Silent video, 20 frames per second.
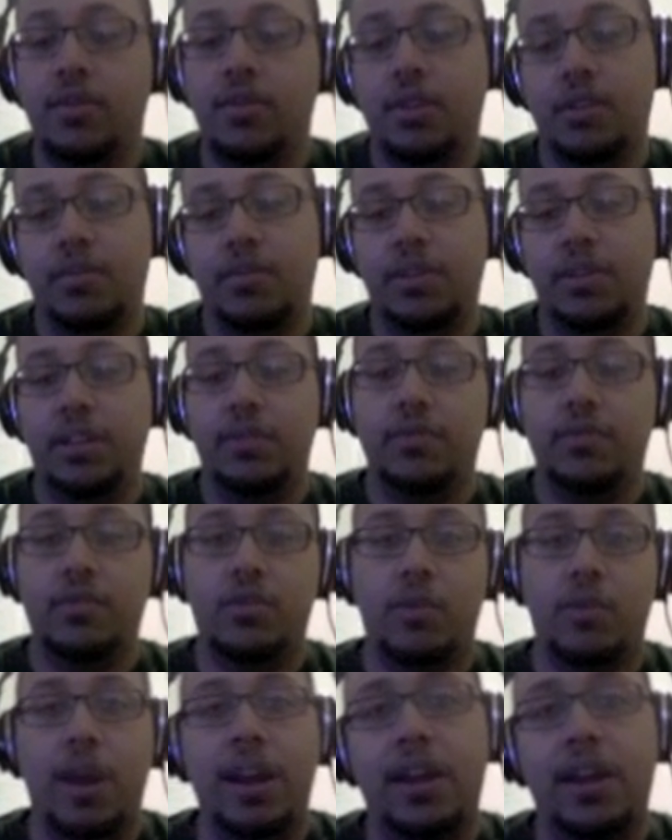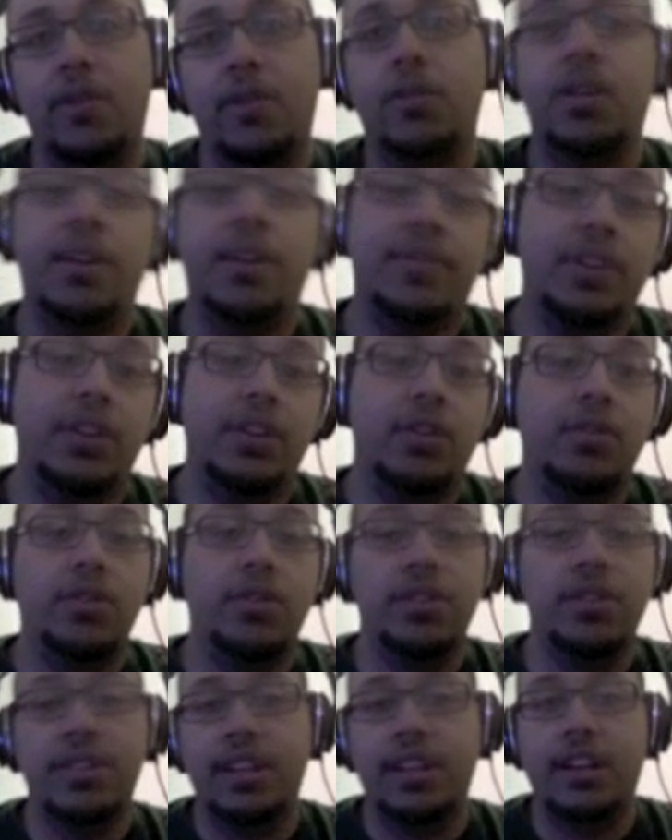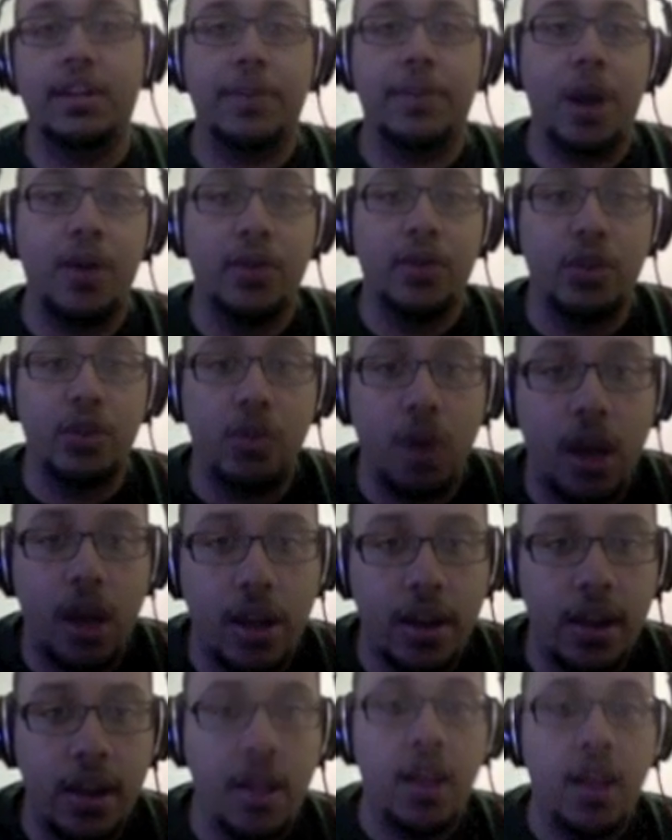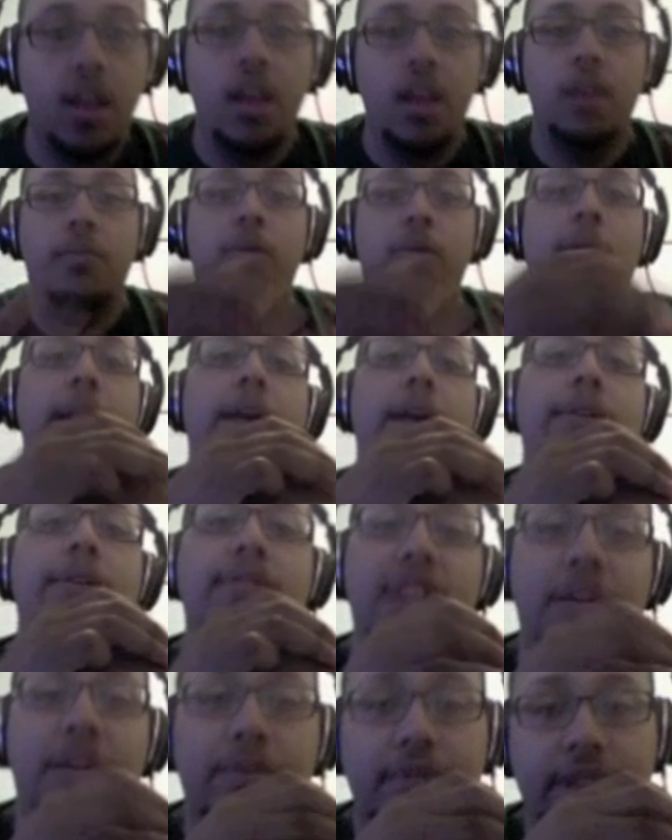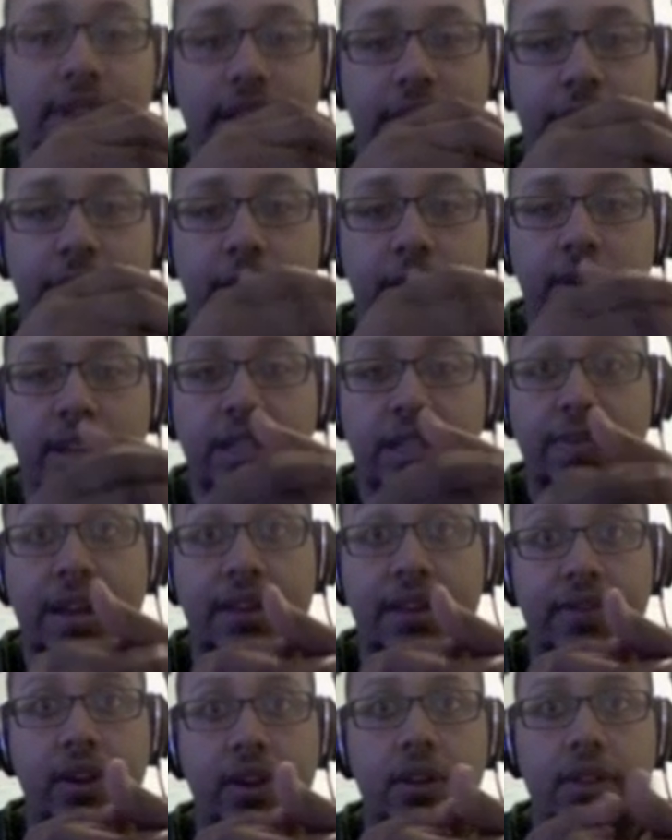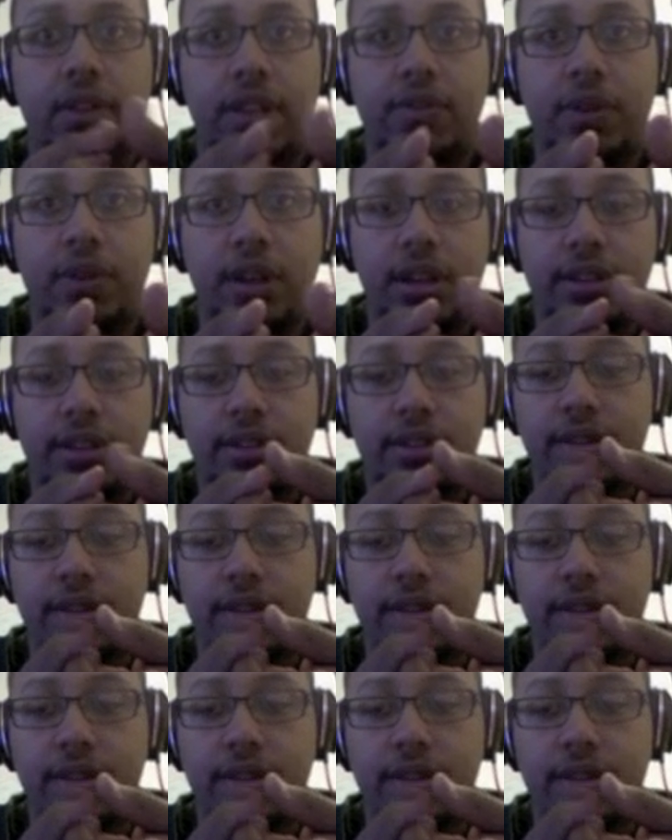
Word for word: It can be the right arrow, left arrow. You can set it up however you want. But right now it's set up as the arrow keys by default. That's what it is.